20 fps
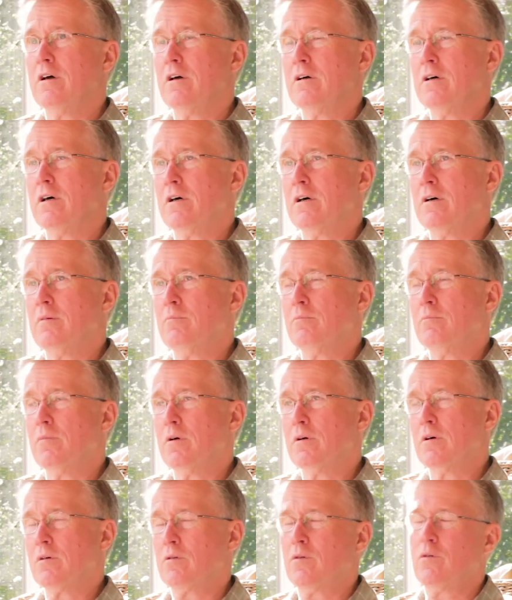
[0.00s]

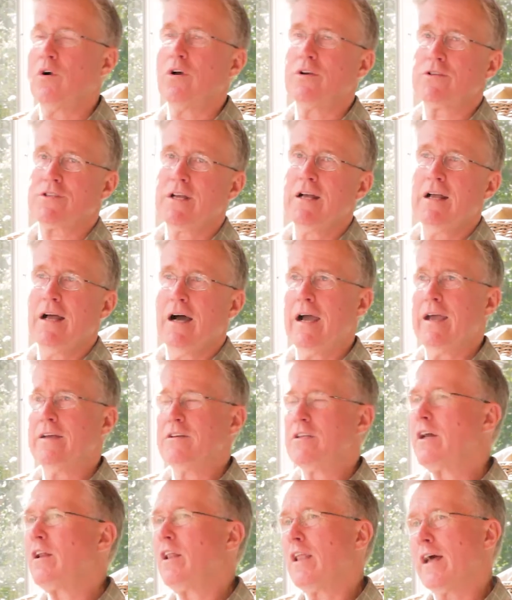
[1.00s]
Of course, I had
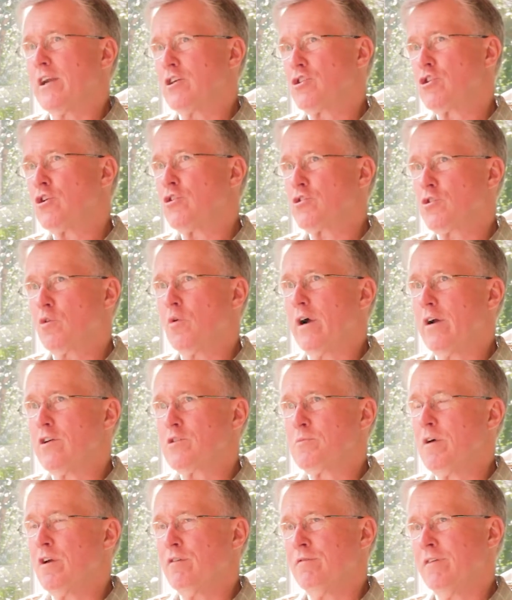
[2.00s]
done a lot of church choirs.
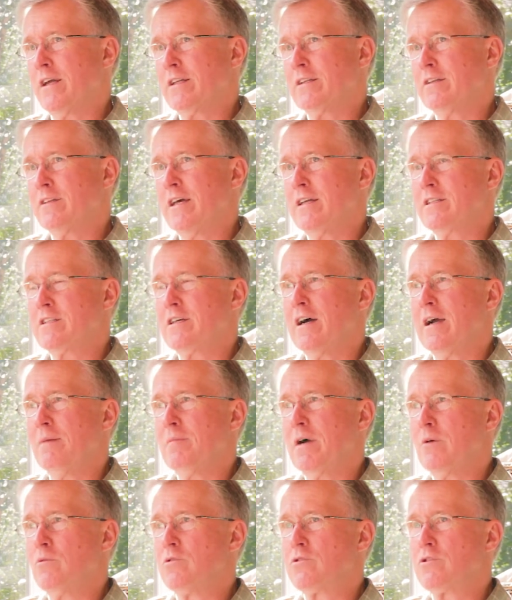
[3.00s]
As a matter of fact, at that
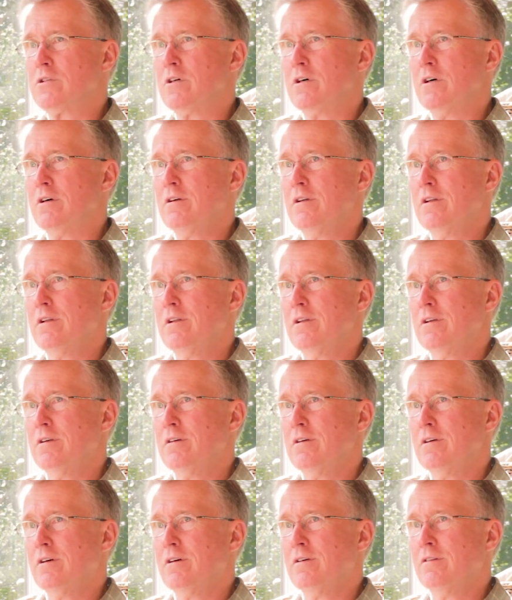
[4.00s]
time, I was,
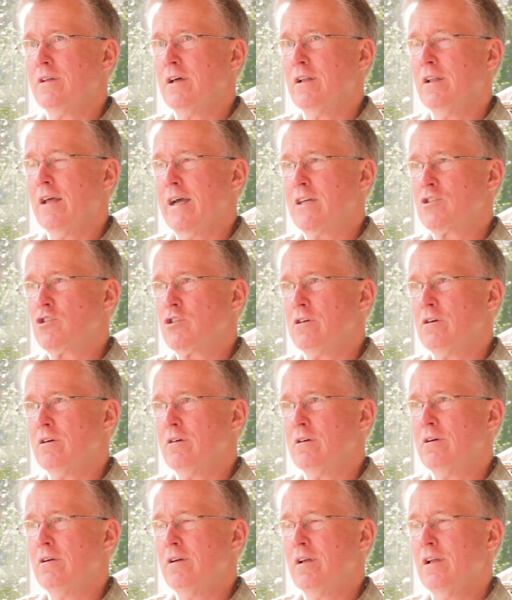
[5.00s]
that last
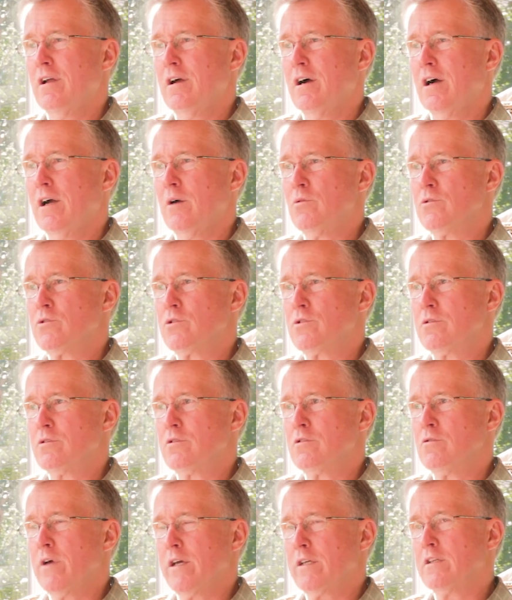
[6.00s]
year, I was
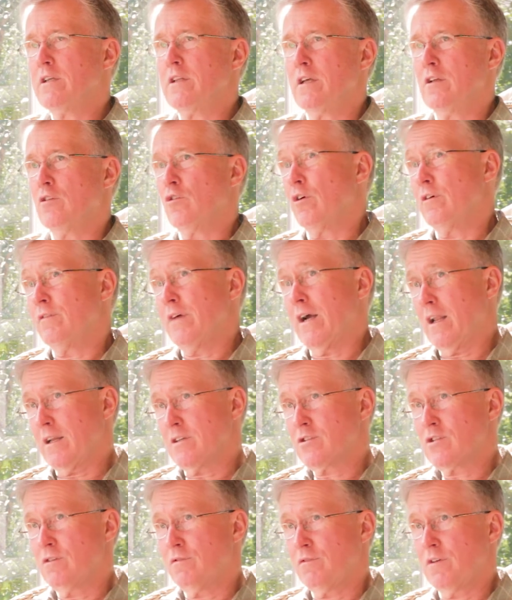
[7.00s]
directing the Illinois Valley
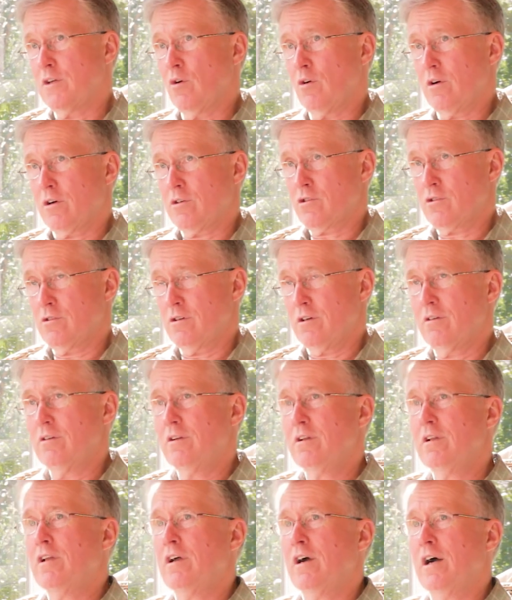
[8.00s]
Symphony Orchestra.
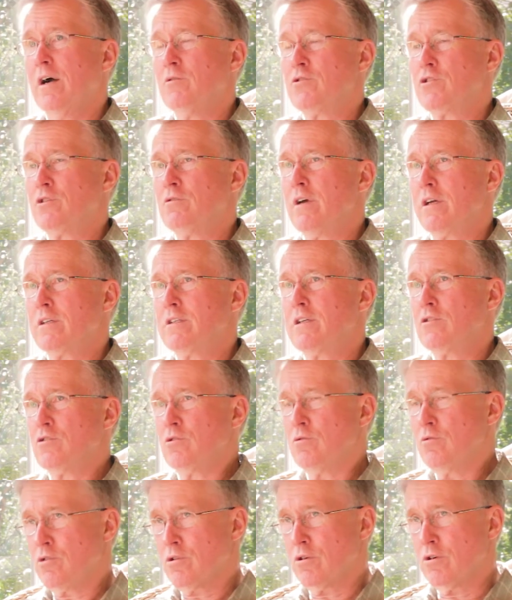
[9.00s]
I was directing
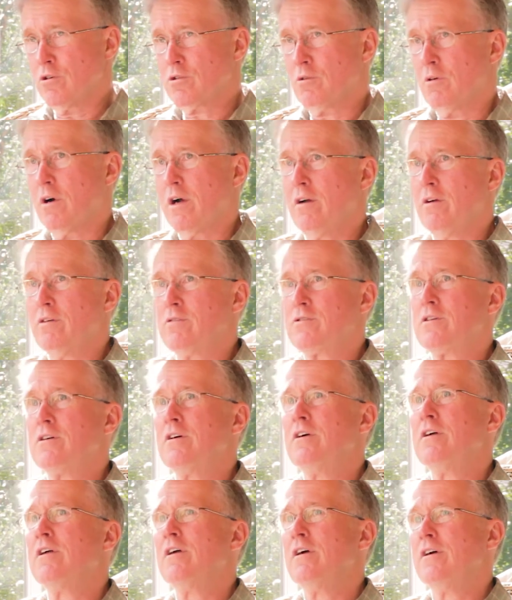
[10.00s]
2 church
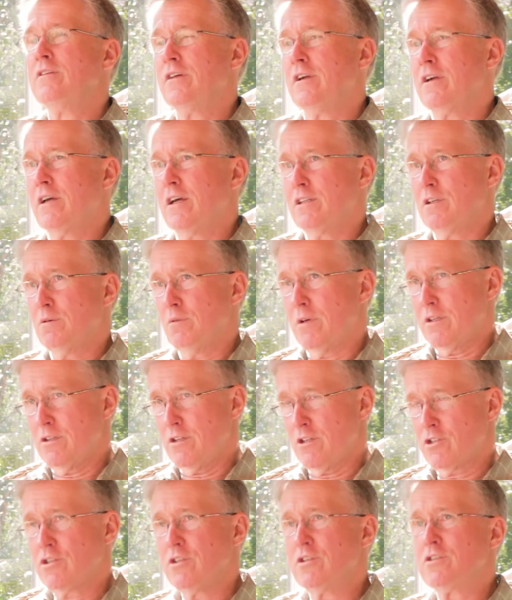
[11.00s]
choirs, and I had the
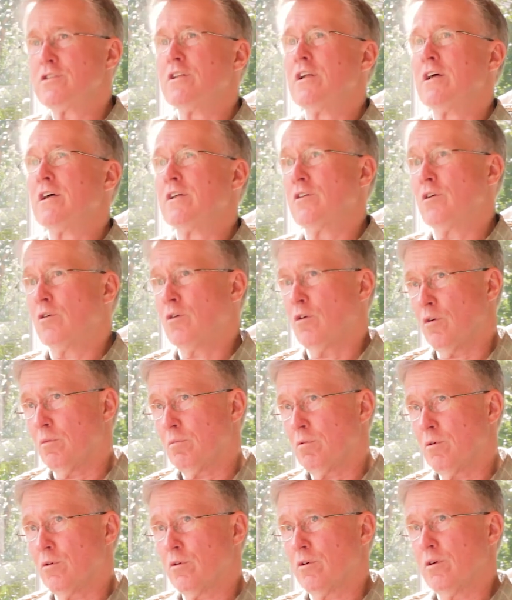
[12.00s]
renditions and I had the choral
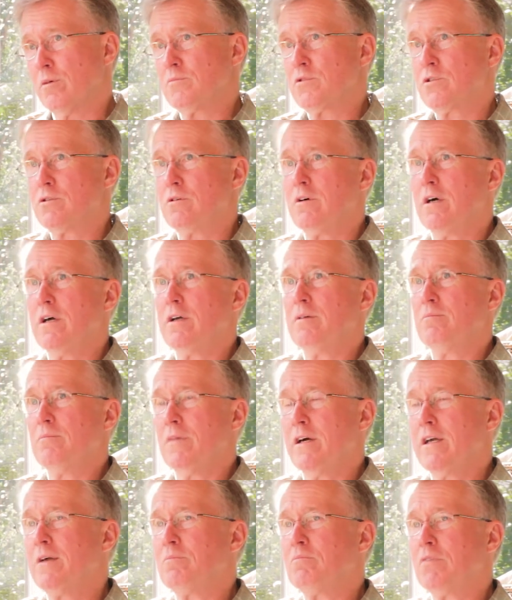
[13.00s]
programs. So I
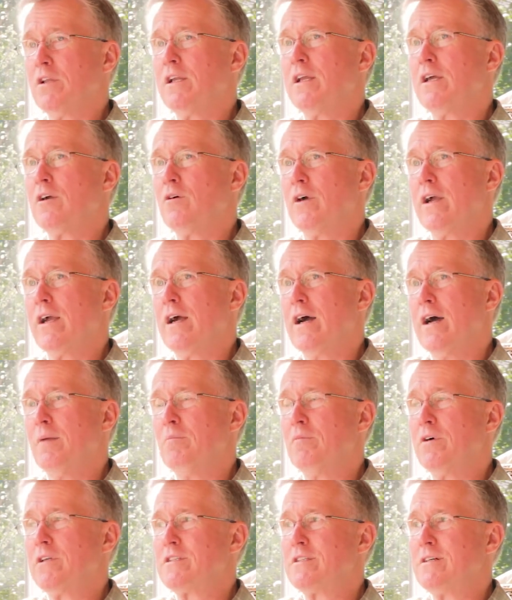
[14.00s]
had plenty going
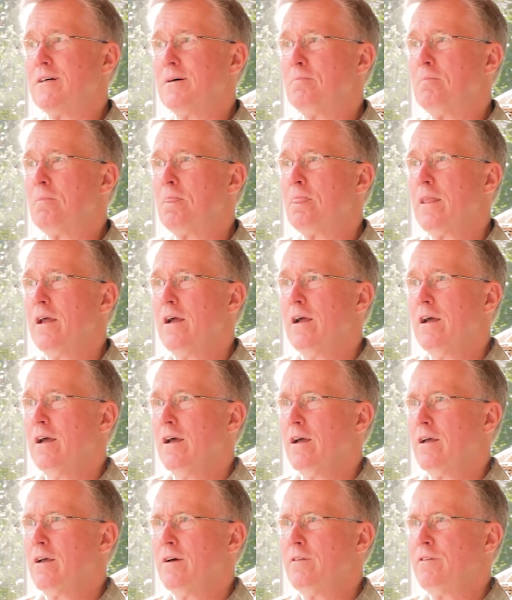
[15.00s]
on, but
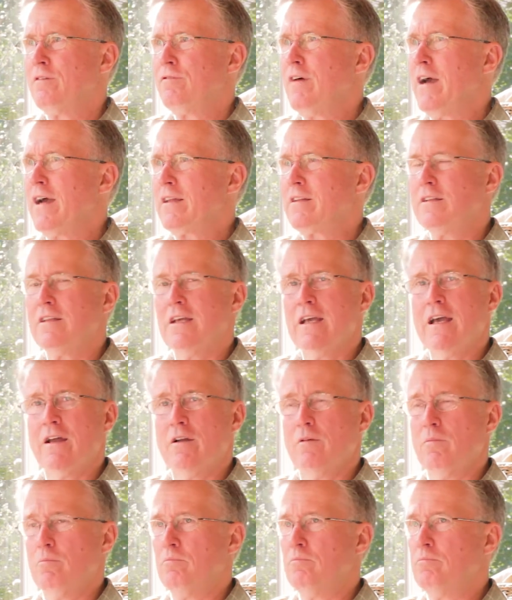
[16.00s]
the fact that they had
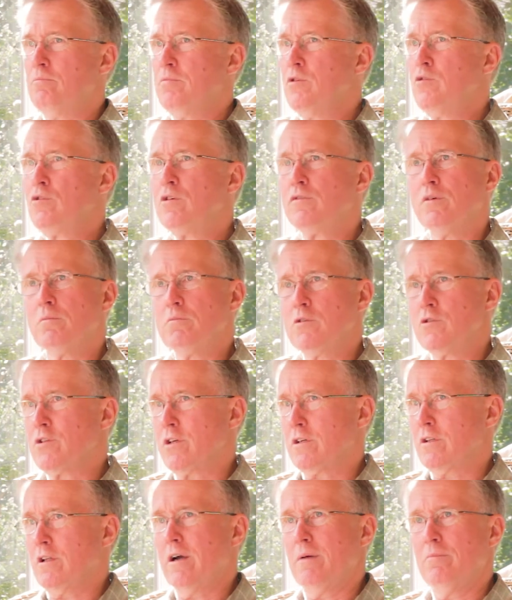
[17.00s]
a beautiful
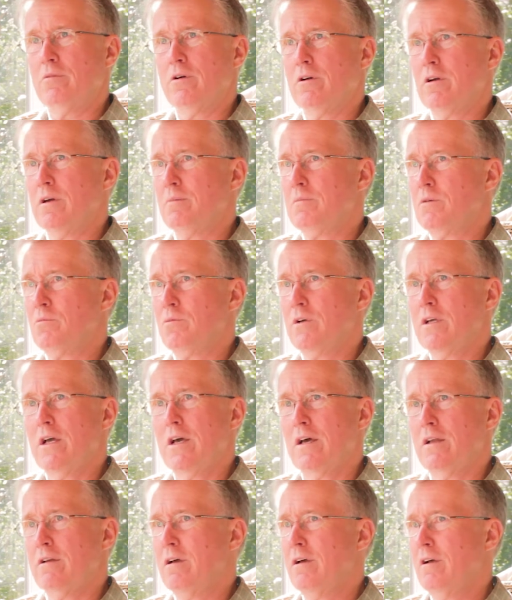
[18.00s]
music library. I mean,
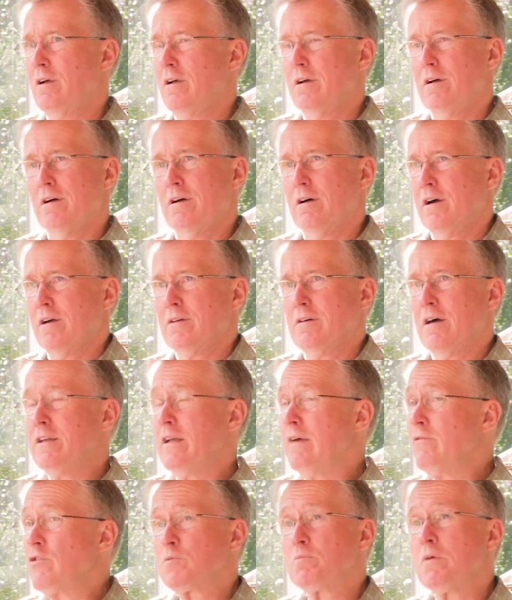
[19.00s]
I
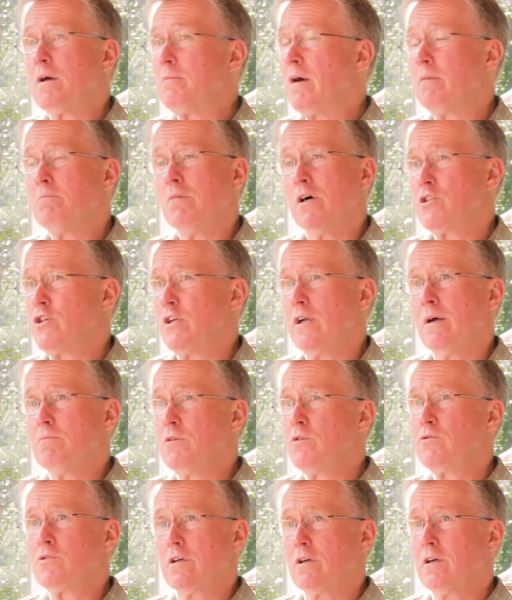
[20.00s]
never spent my budget on
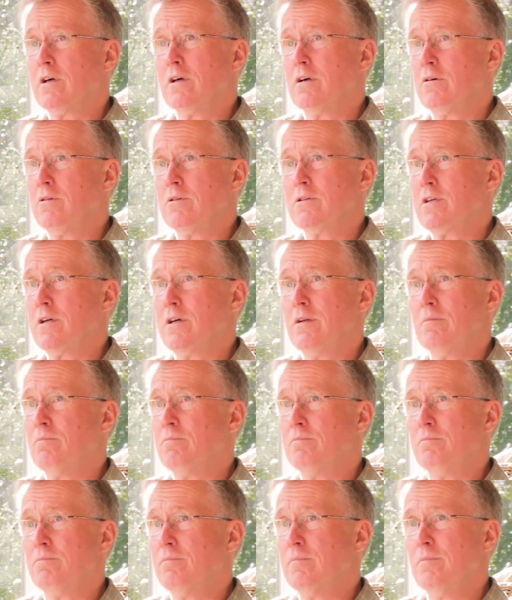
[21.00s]
music. I always had
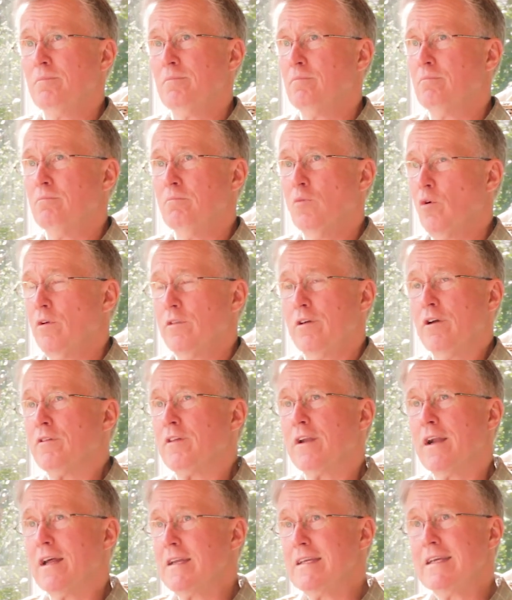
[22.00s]
more there
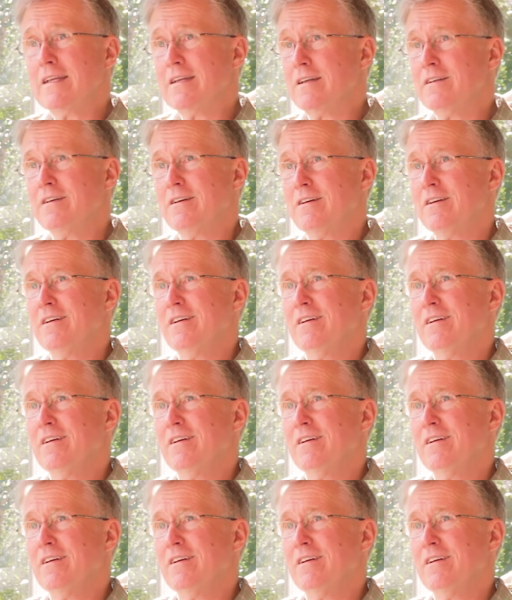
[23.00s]
than I needed.